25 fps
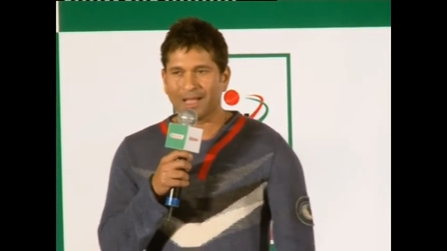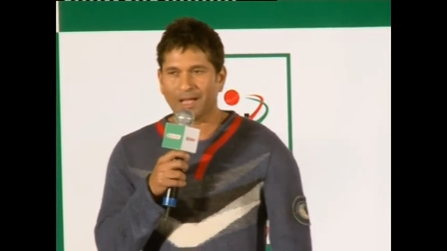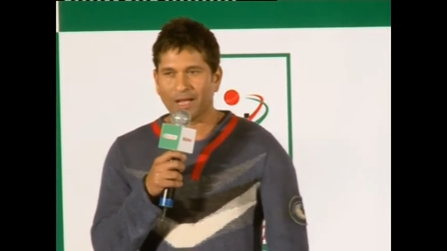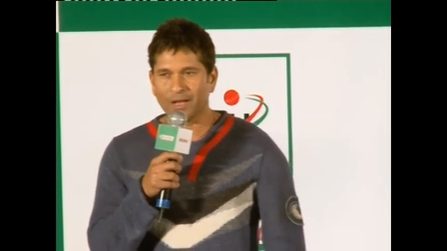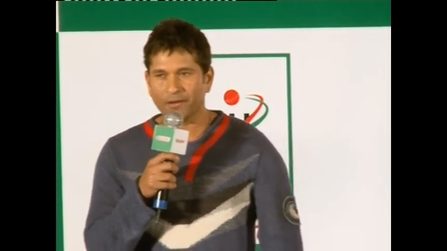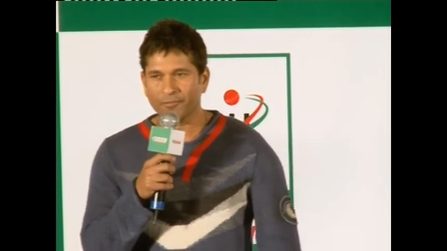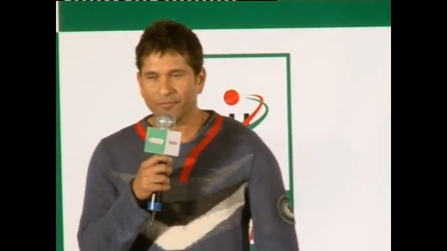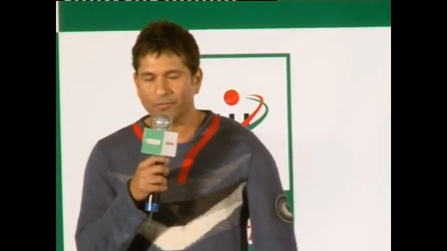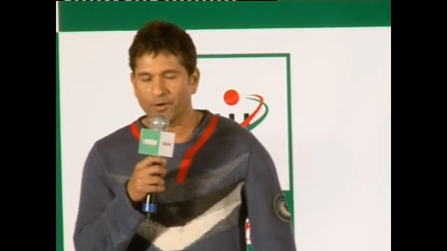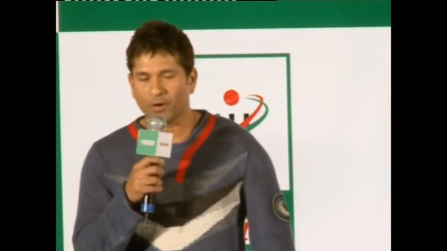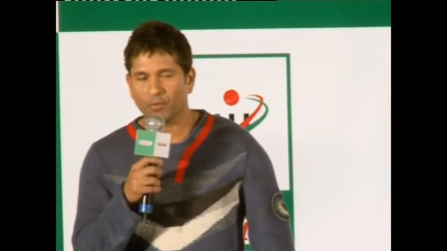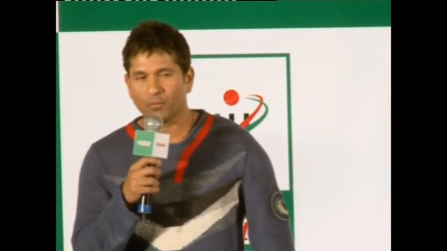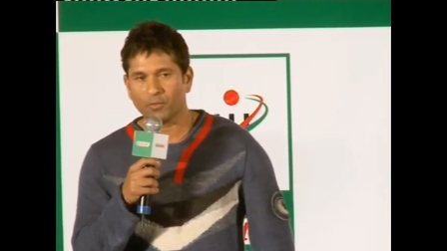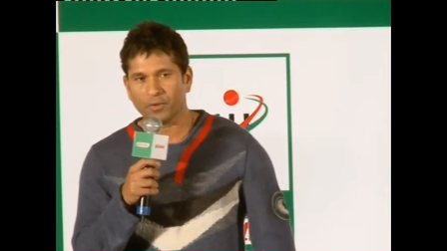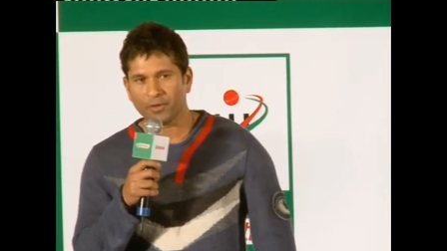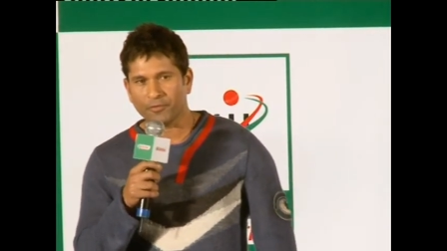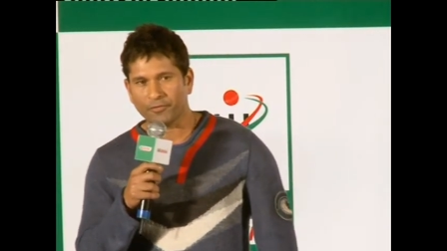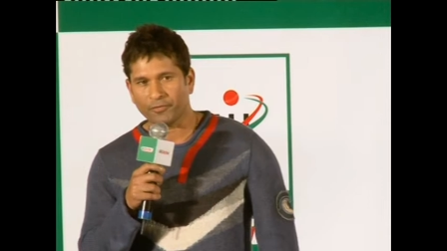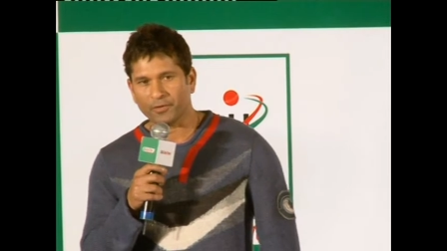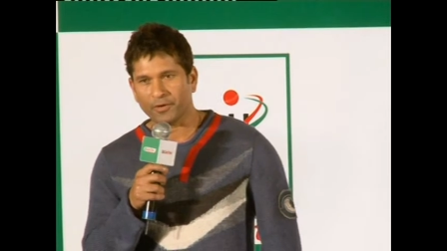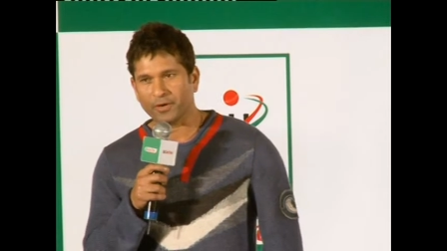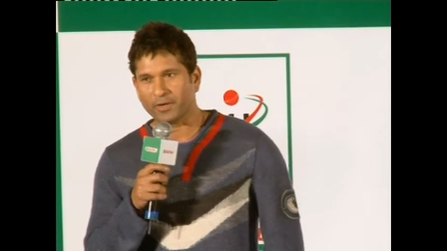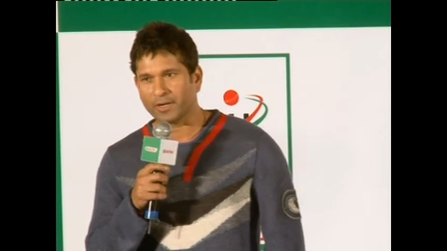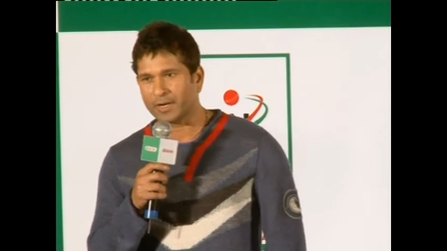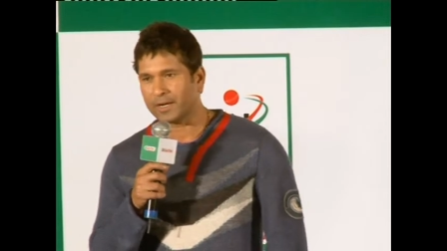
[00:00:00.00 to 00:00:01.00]
I found
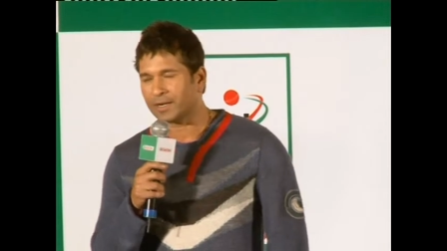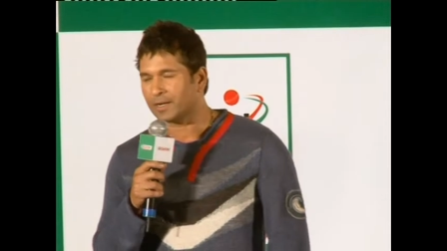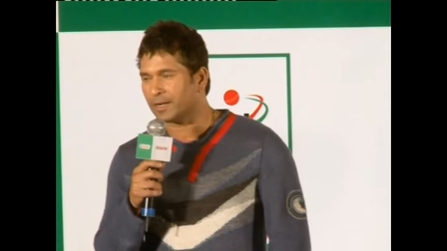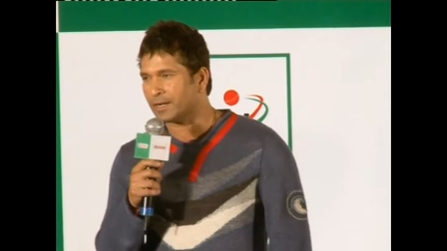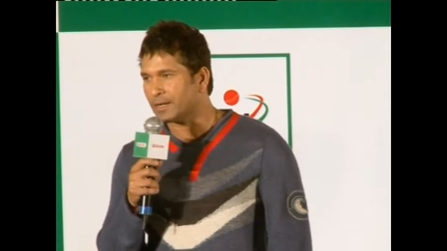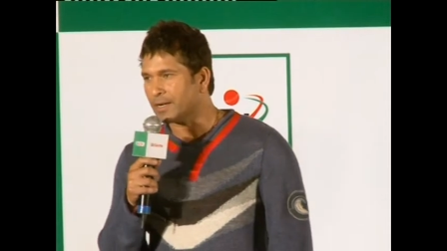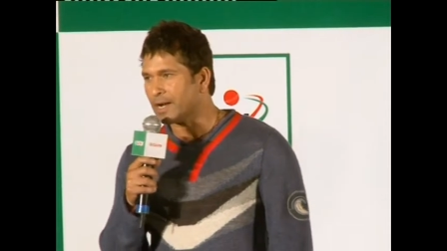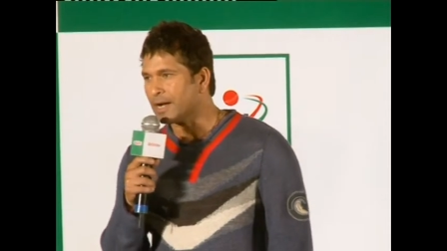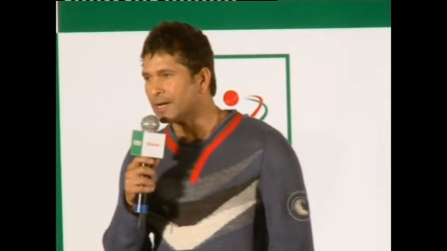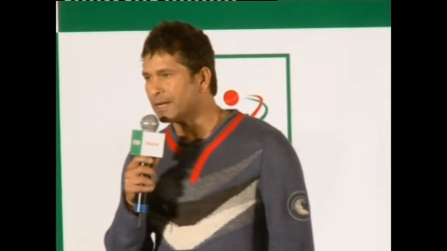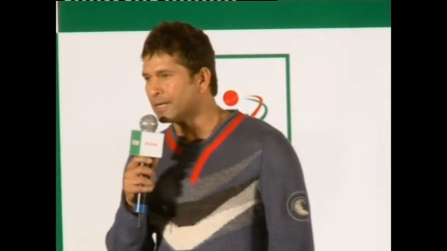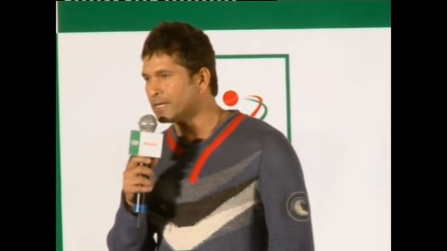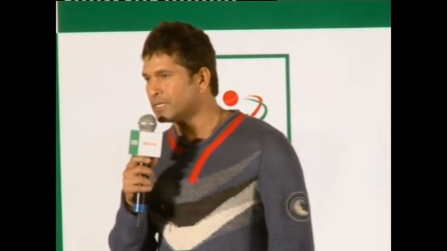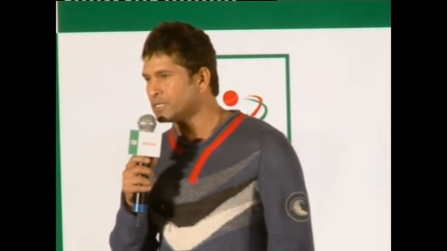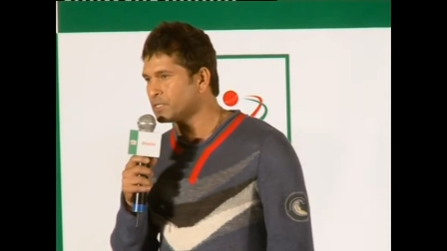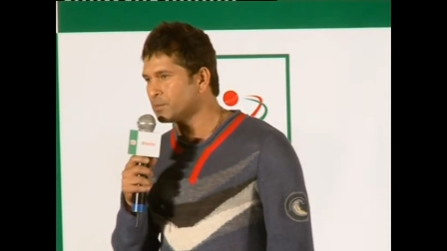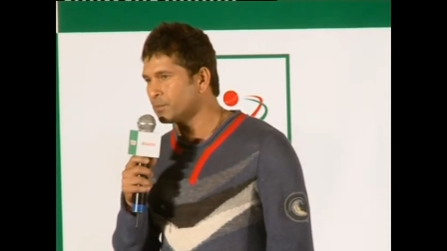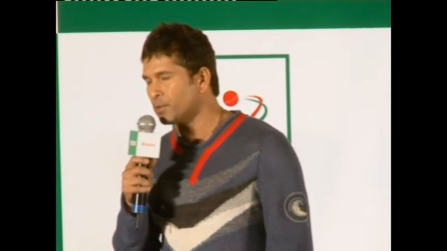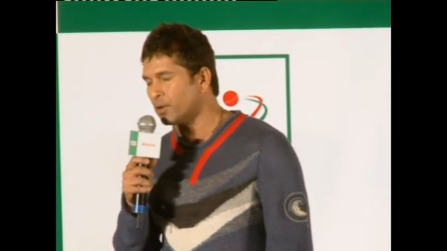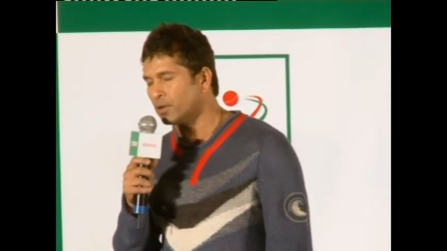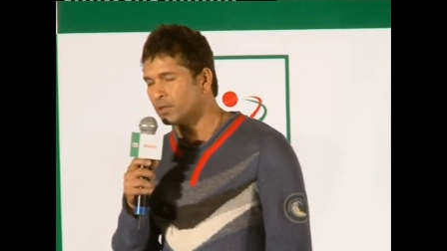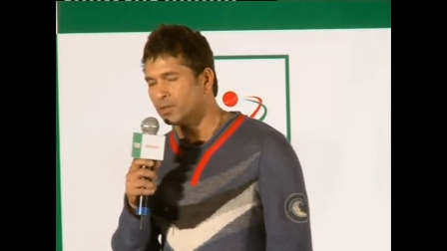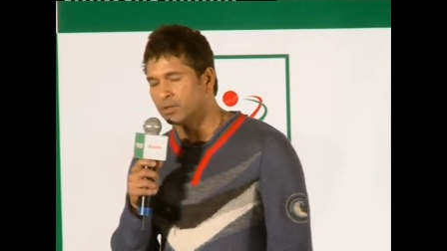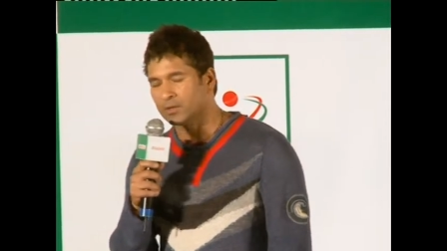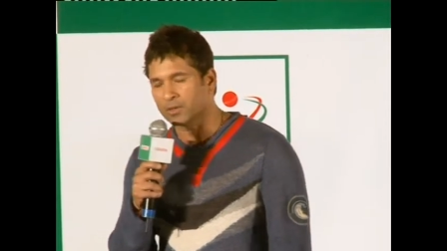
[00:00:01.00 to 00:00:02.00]
different and that has
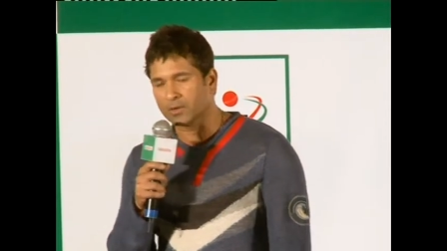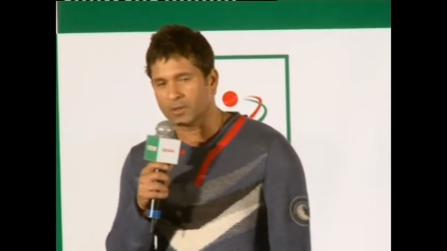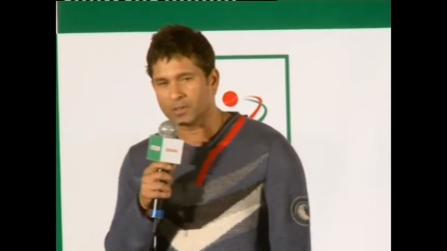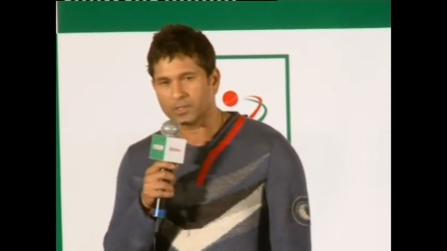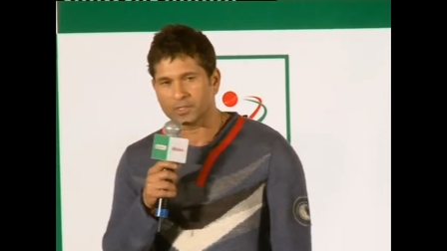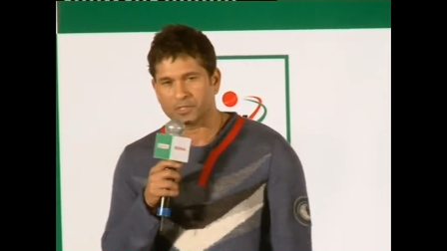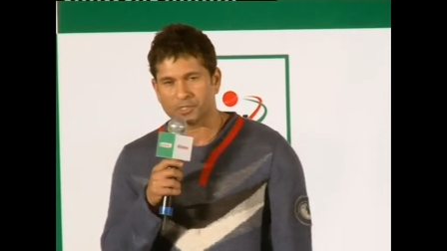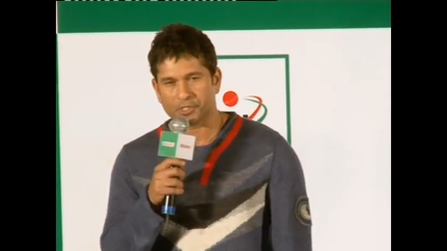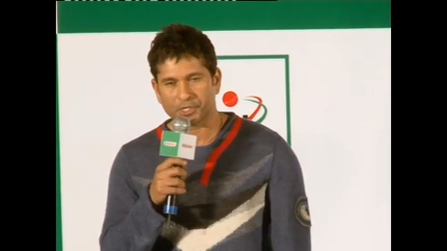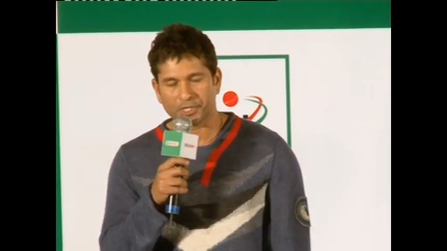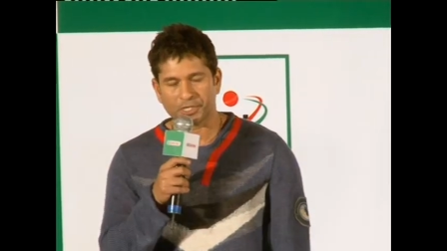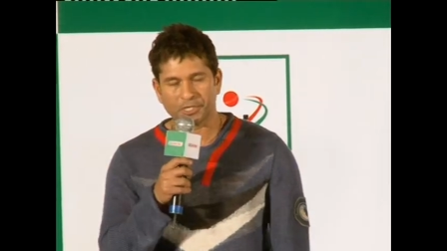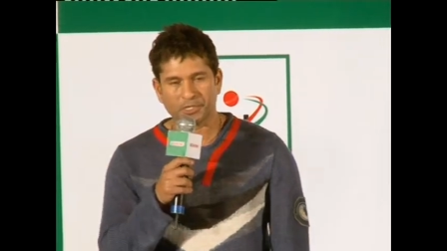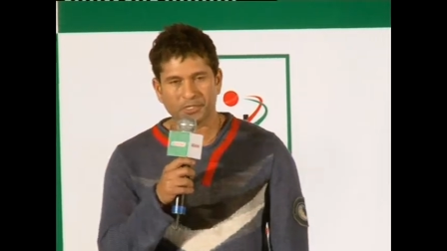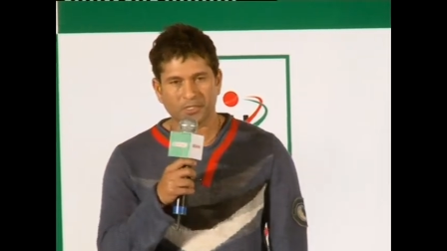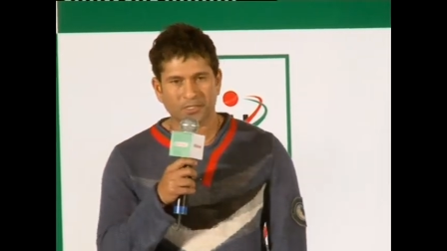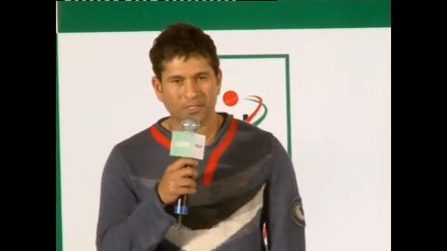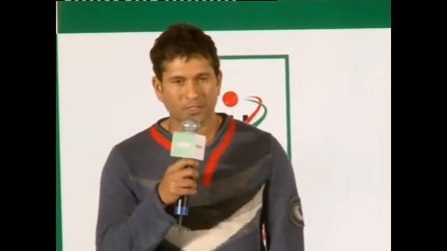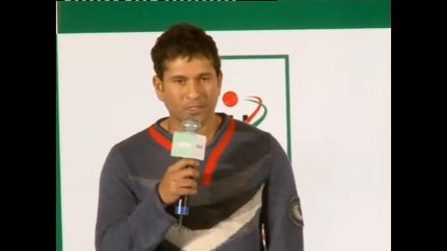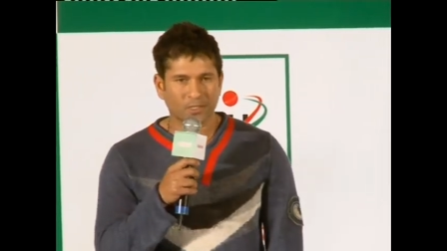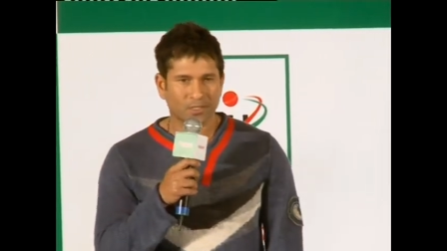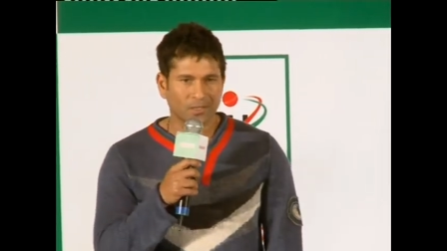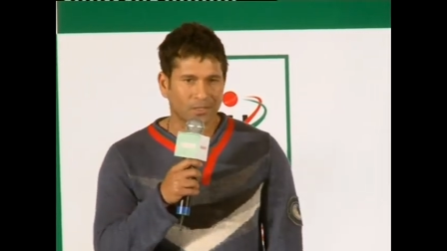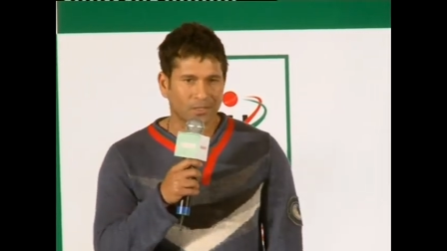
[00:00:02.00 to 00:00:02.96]
brought in all the change.